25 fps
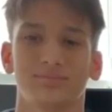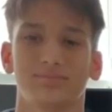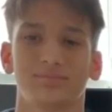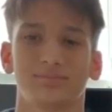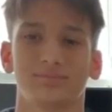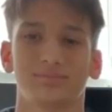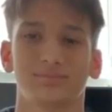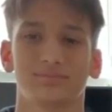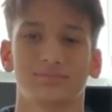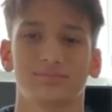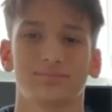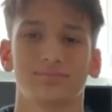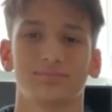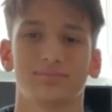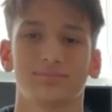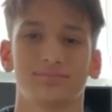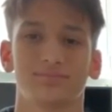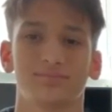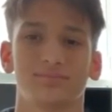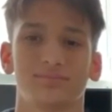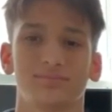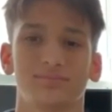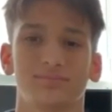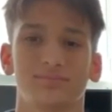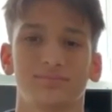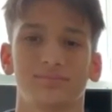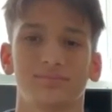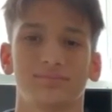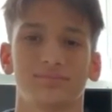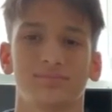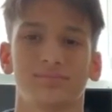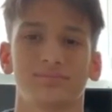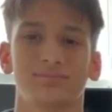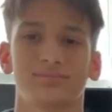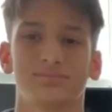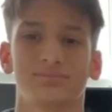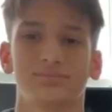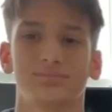
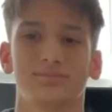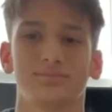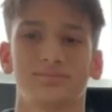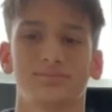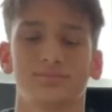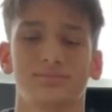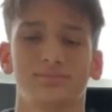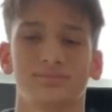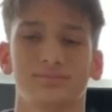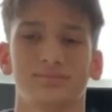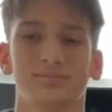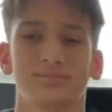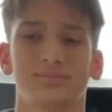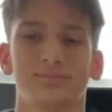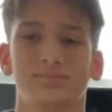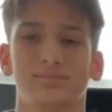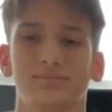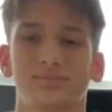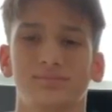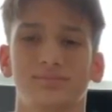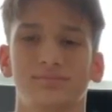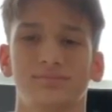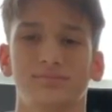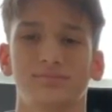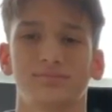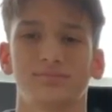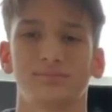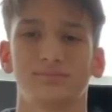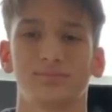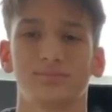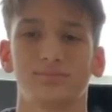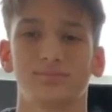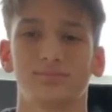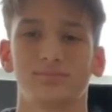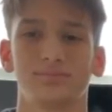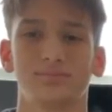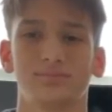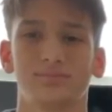
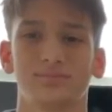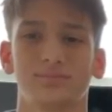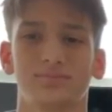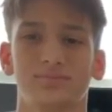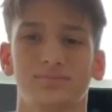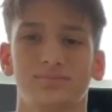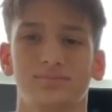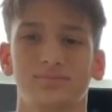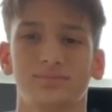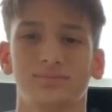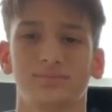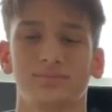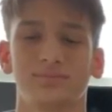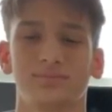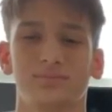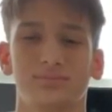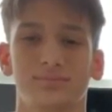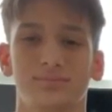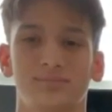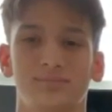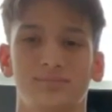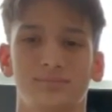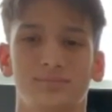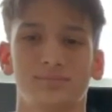(silent)